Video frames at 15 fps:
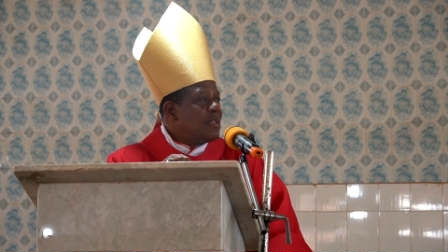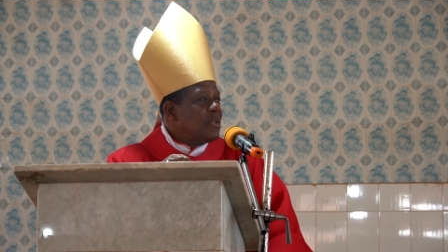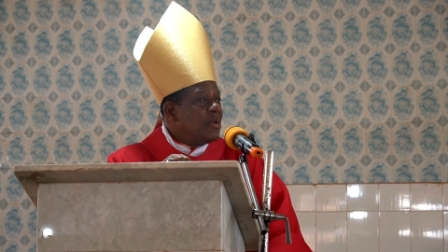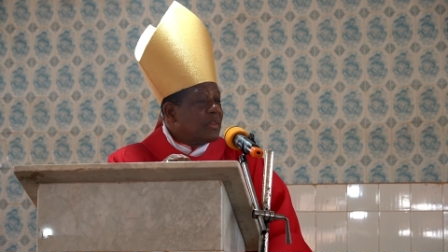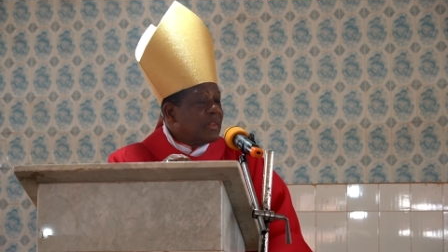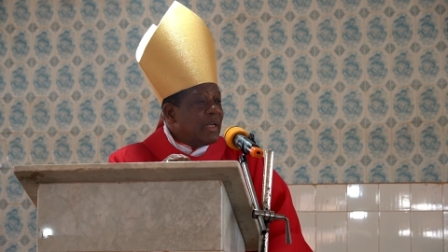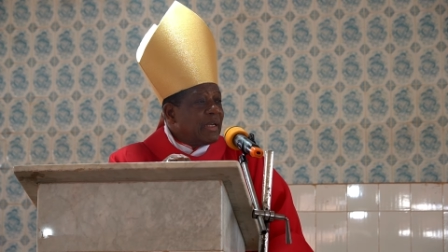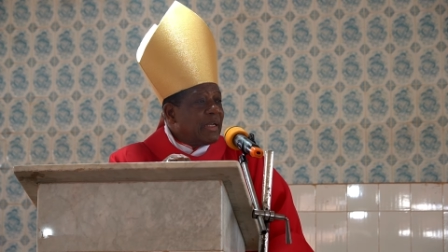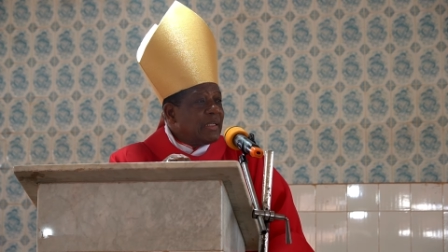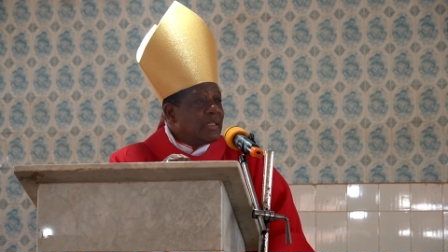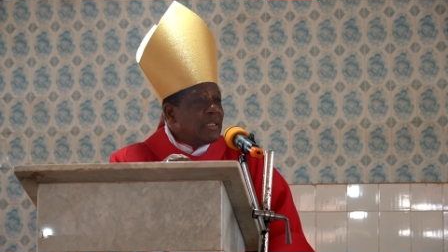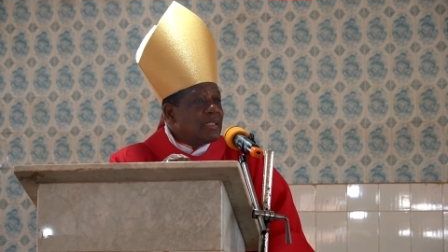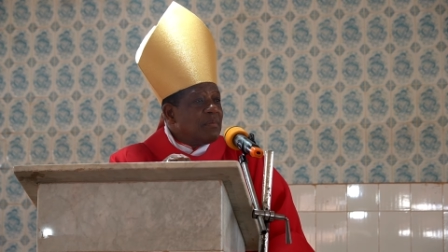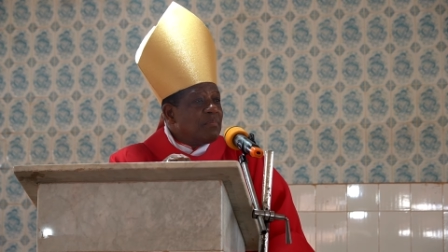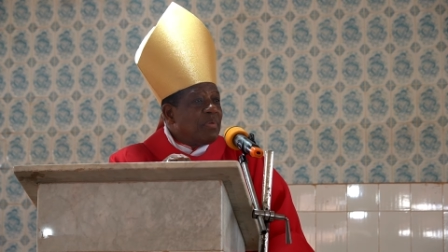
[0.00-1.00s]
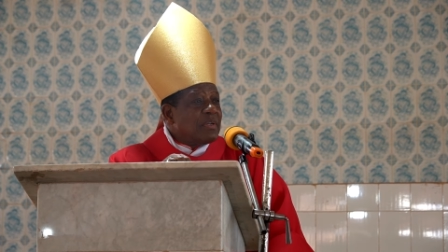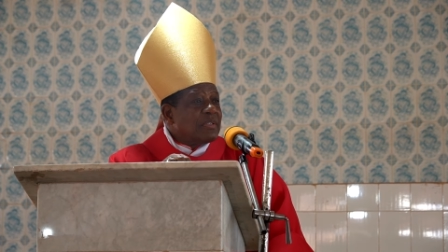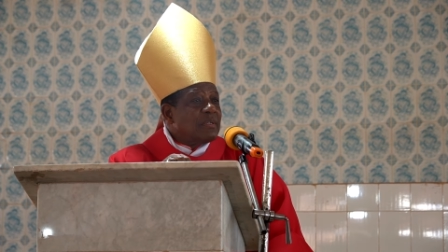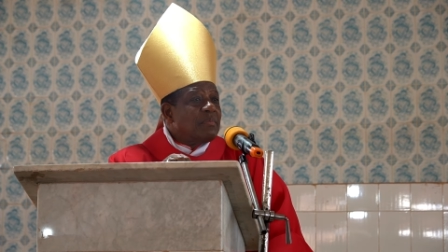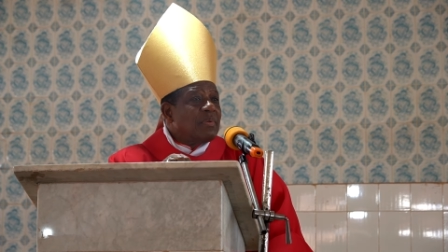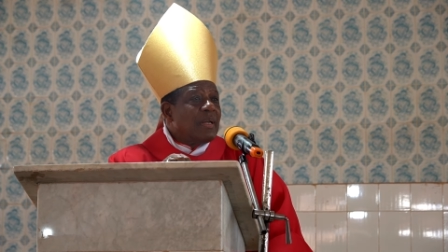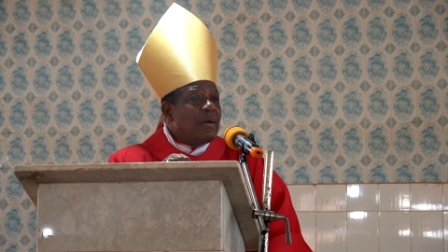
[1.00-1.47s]
You think it is
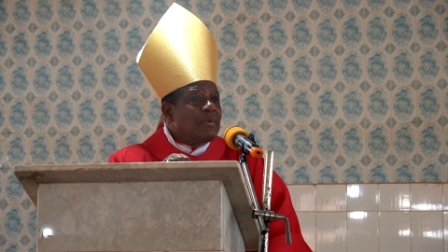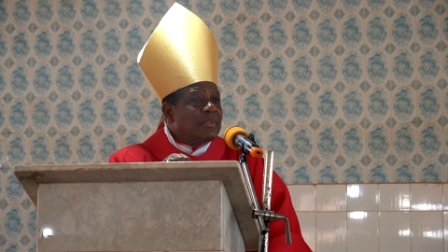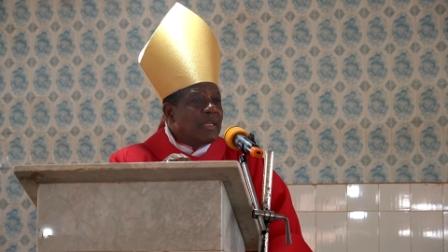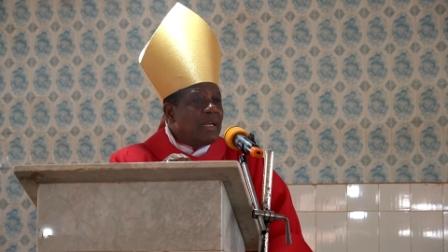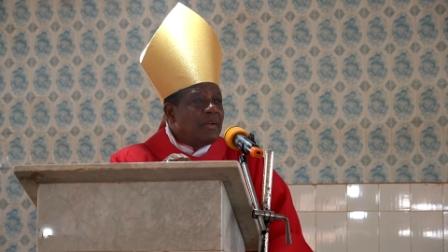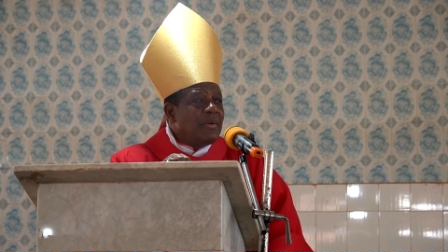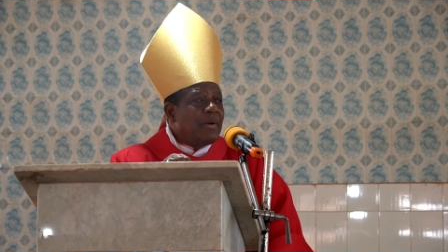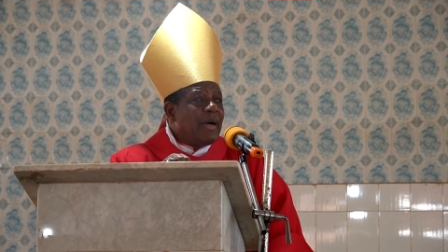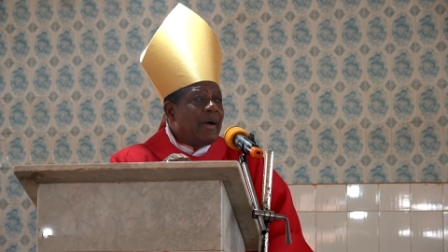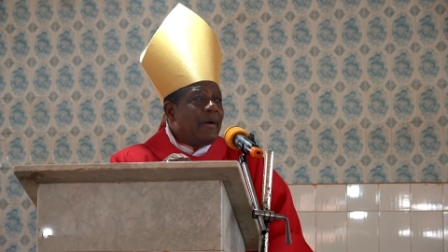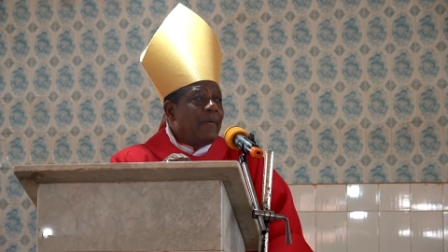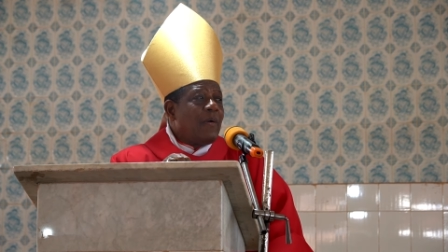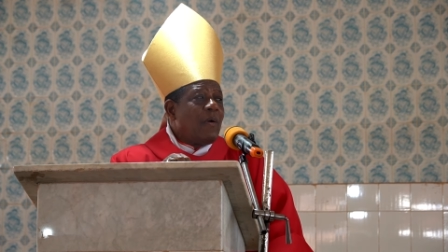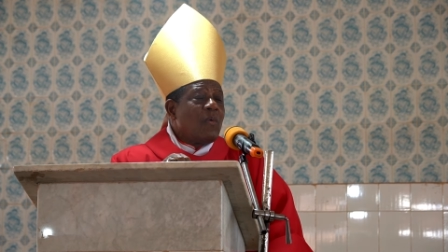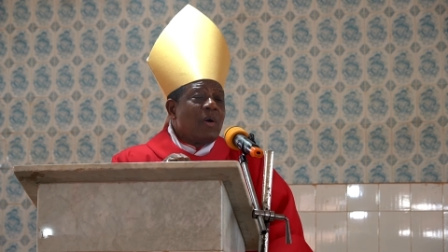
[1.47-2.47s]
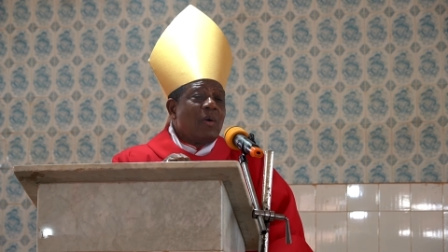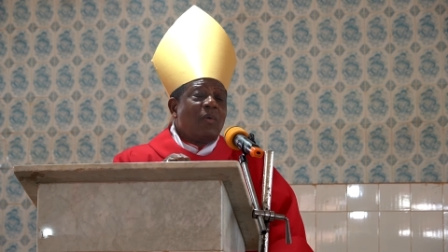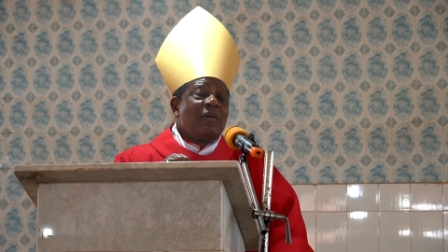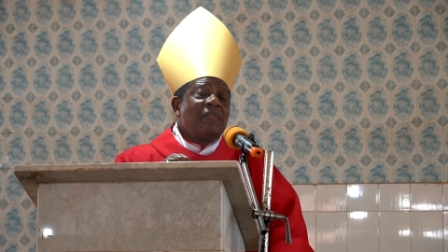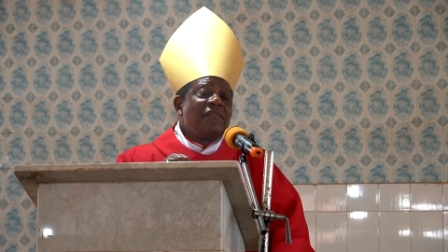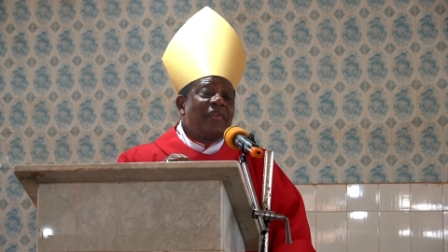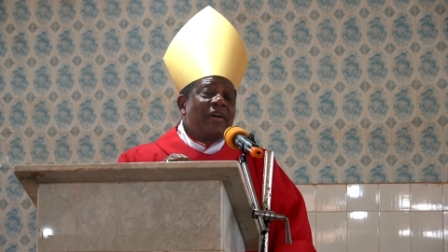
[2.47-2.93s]
impossible? I'll tell you how. Only
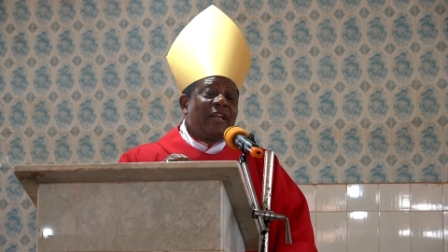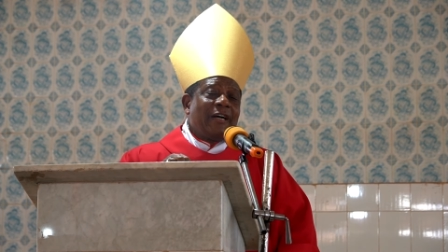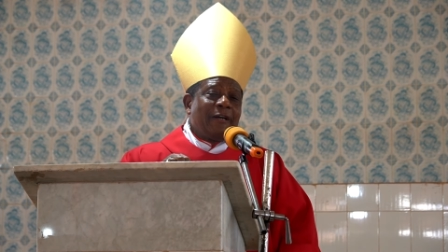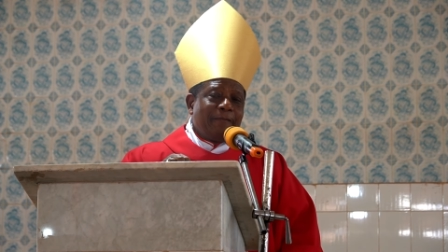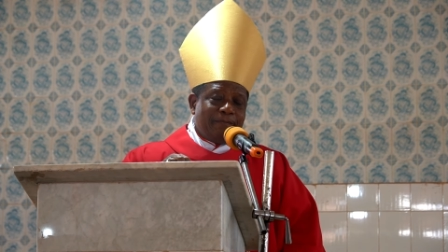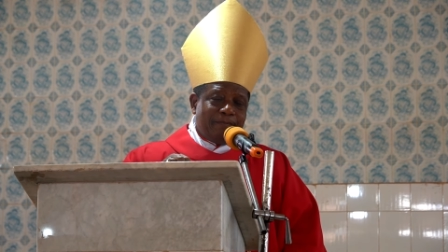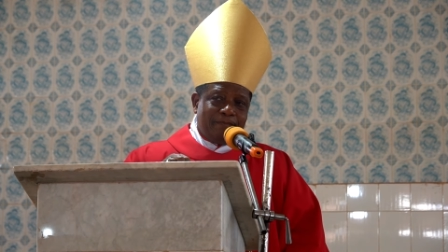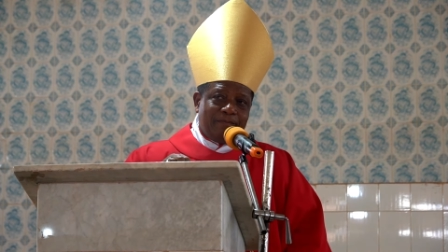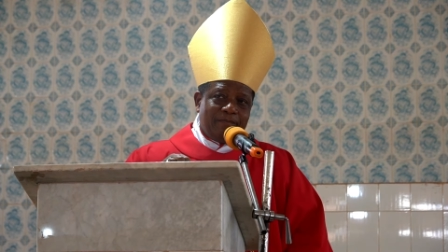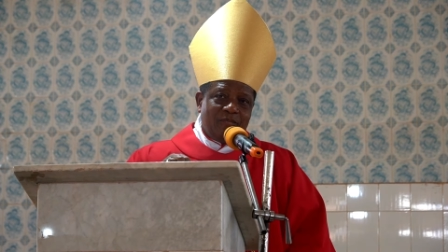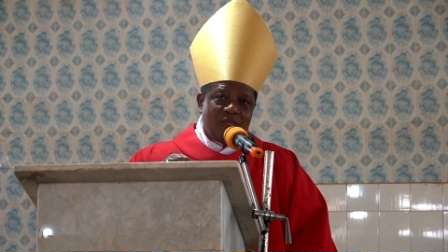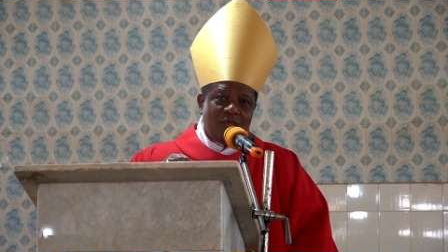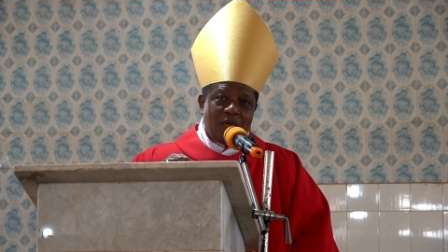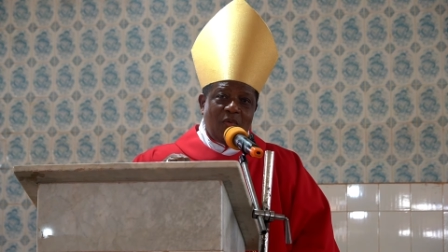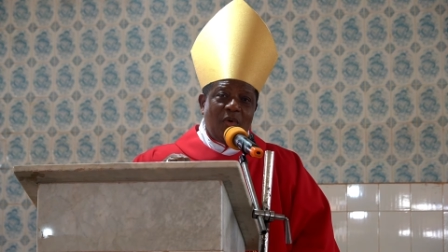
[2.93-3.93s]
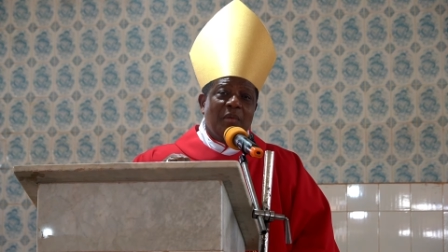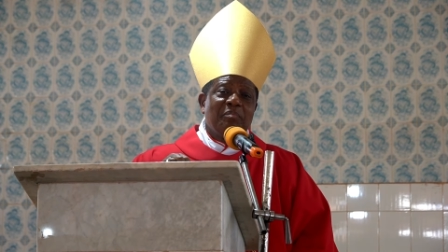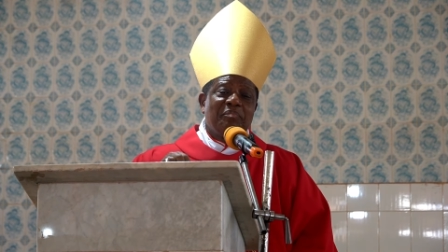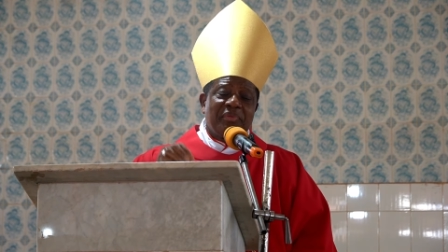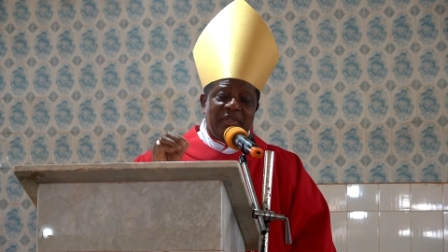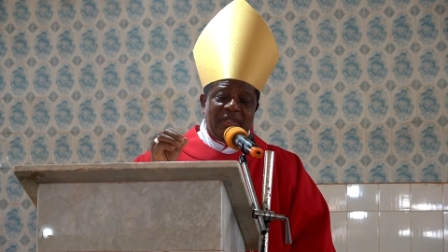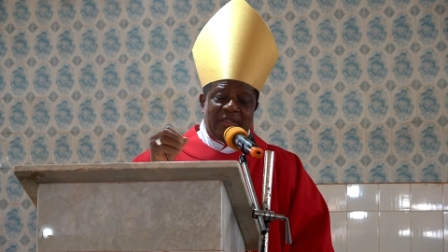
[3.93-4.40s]
one father,
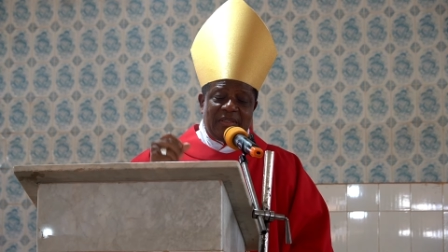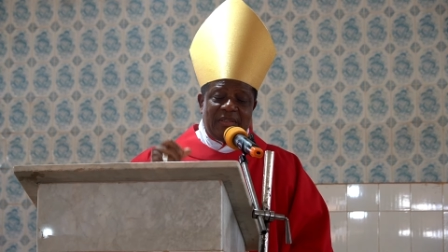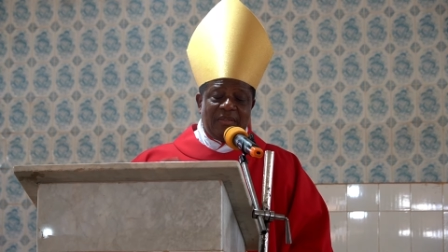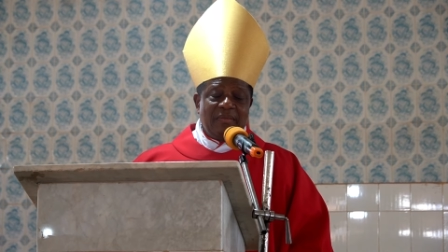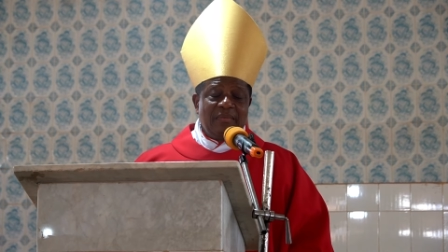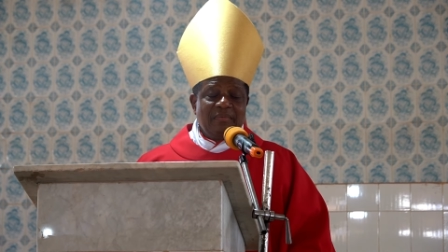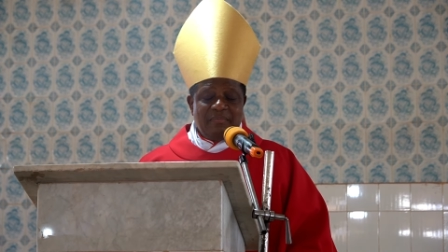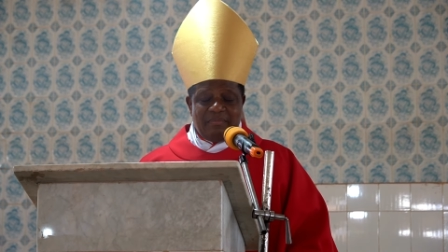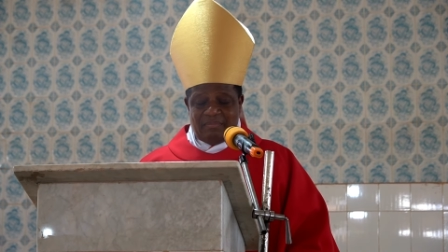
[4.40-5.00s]
one priest,